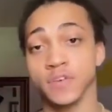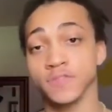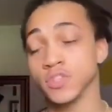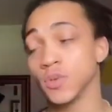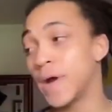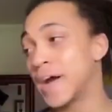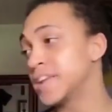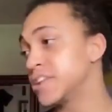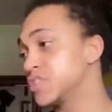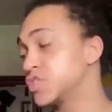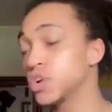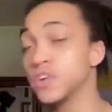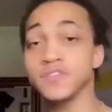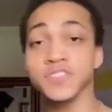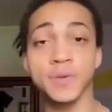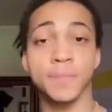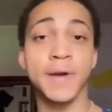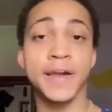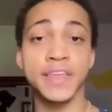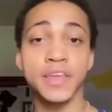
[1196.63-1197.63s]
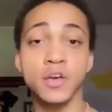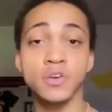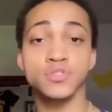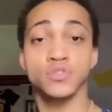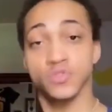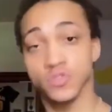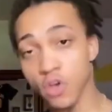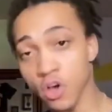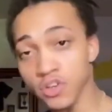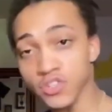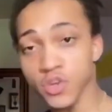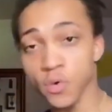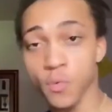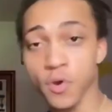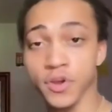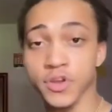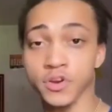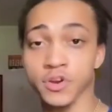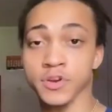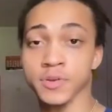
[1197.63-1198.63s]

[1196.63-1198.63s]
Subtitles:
so I deserve somebody else who's also working on